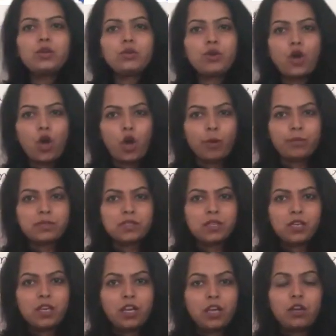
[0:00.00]
to Hobbes,
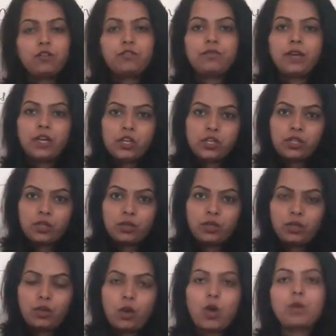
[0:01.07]
function
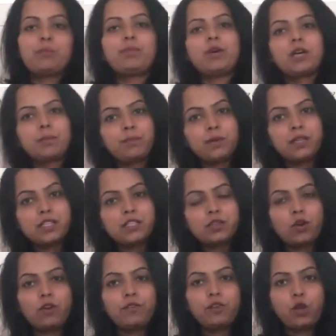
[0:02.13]
or purpose
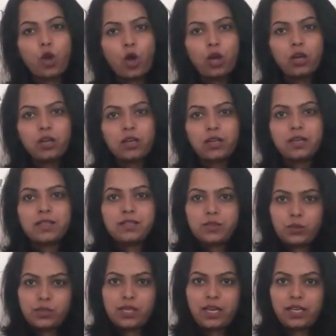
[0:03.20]
of law in
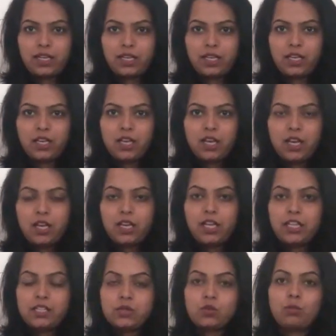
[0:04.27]
society
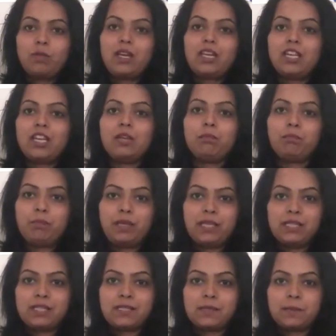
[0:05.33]
is to maintain
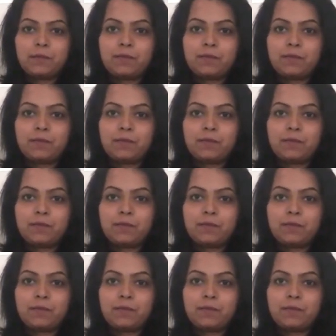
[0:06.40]
peace.